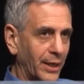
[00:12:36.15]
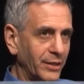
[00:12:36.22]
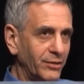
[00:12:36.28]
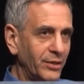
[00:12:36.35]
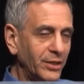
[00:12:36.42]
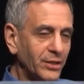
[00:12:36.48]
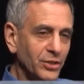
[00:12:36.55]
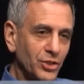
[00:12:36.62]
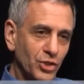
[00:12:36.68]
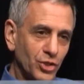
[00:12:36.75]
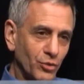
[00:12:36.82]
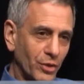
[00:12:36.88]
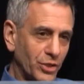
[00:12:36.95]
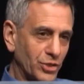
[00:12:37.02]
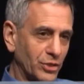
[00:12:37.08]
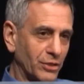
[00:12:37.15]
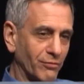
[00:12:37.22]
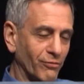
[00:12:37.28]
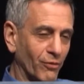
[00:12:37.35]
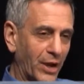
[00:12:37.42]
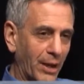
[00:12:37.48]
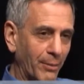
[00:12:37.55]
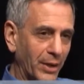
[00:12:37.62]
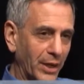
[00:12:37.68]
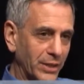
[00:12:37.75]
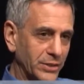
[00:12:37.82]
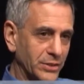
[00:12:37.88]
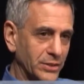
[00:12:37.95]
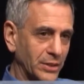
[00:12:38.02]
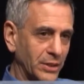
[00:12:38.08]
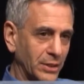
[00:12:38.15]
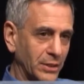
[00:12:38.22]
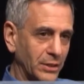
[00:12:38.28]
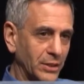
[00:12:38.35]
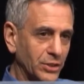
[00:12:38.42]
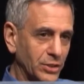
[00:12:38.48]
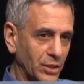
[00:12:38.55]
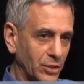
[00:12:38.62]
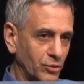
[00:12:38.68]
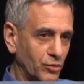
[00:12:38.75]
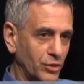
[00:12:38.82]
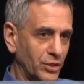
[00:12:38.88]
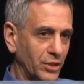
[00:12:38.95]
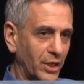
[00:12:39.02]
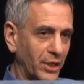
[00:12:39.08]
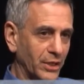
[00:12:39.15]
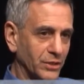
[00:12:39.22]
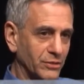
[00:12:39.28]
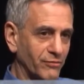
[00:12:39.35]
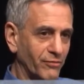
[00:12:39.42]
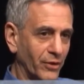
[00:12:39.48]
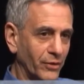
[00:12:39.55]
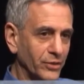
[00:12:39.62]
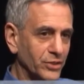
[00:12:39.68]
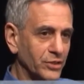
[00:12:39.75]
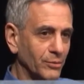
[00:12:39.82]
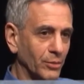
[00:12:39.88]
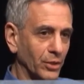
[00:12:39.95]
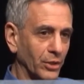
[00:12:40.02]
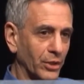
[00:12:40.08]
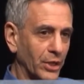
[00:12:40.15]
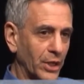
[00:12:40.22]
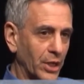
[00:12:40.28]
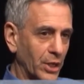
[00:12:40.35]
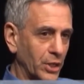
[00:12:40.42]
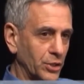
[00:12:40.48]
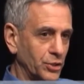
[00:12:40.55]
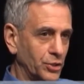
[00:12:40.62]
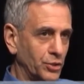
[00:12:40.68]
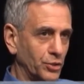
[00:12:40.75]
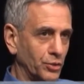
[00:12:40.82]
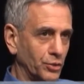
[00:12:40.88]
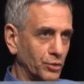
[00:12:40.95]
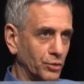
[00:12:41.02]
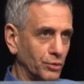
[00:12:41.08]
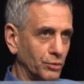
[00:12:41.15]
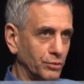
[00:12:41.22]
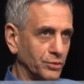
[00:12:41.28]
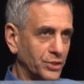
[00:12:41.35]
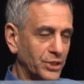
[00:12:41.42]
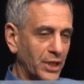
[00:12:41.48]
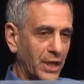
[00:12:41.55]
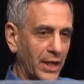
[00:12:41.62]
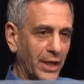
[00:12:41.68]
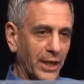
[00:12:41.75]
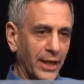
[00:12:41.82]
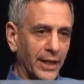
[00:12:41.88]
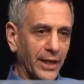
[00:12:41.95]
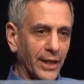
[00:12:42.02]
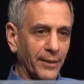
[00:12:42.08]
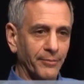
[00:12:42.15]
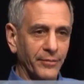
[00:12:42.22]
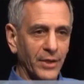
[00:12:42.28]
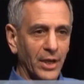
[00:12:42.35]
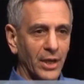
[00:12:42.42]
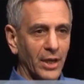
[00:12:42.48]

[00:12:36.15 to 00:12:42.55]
I think the situation of rabbis in this country today is very similar to, say, a um,